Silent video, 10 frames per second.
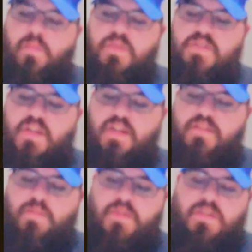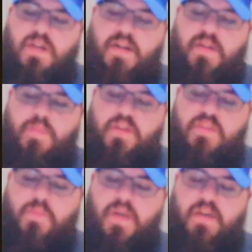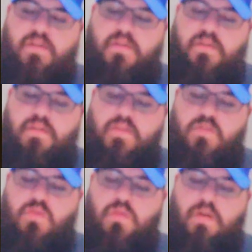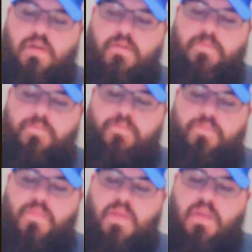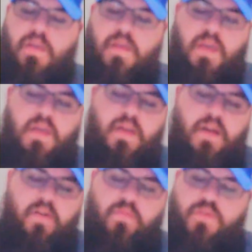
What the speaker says: beside them that died about the matter of Korach. And Aaron